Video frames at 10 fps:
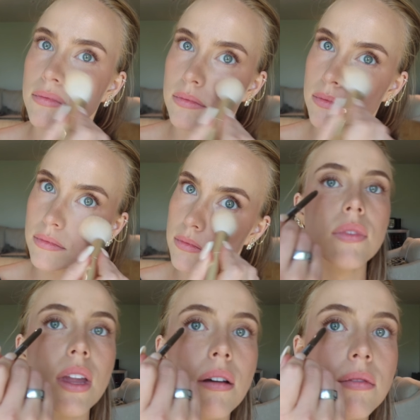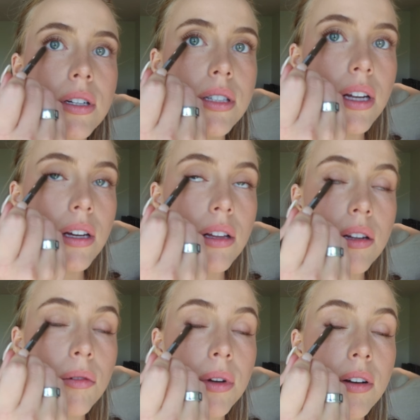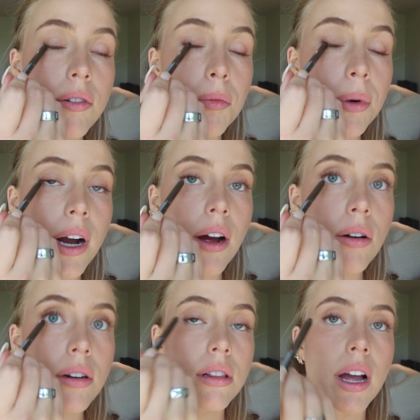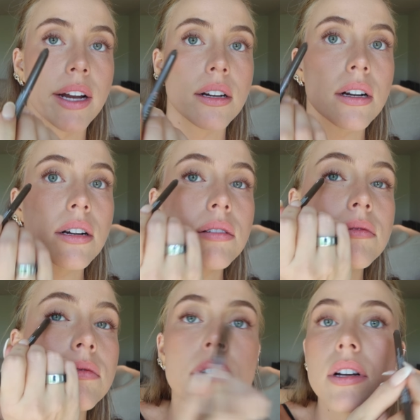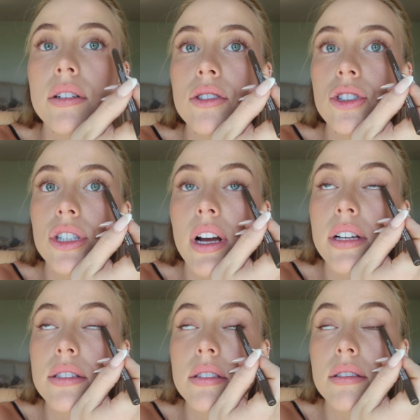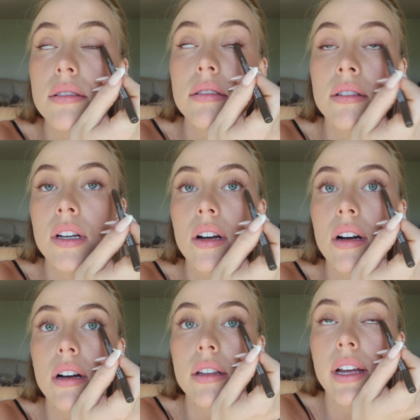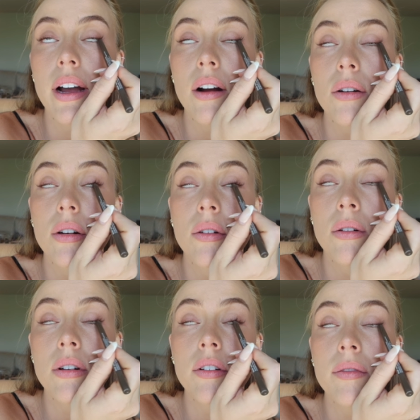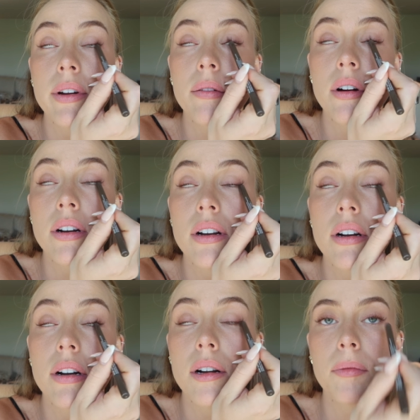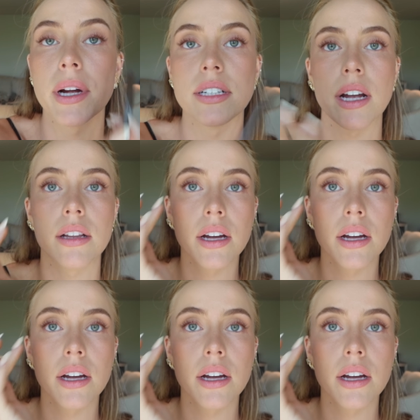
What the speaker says: I'm gonna take a little bit of a brown liner just on the outer corner of my water, or my tight